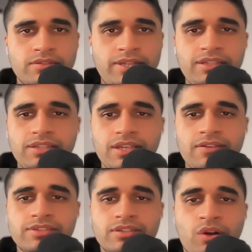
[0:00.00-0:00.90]
he
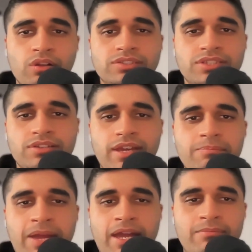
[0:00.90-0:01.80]
gives Coulson
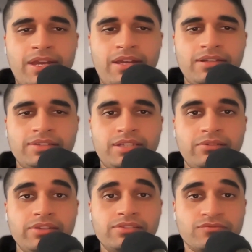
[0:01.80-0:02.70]
and Batman a
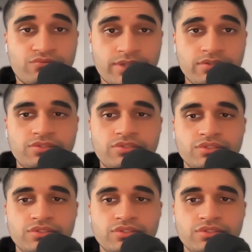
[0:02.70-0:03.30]
series of riddles to